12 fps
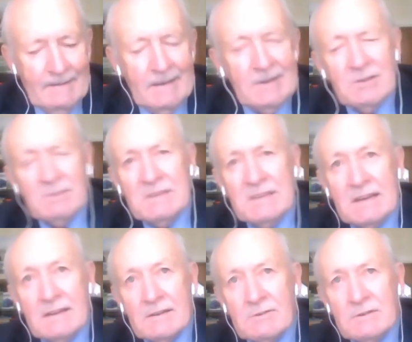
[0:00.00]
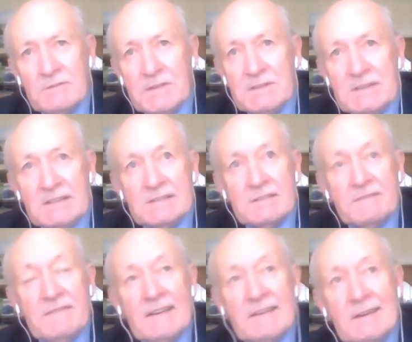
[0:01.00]
It took me a good few years to
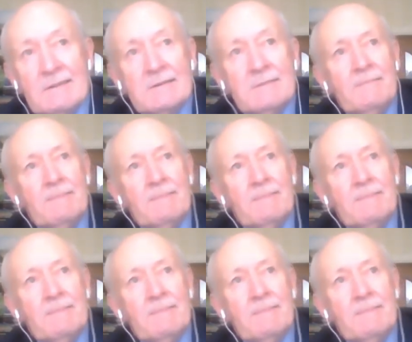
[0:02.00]
find out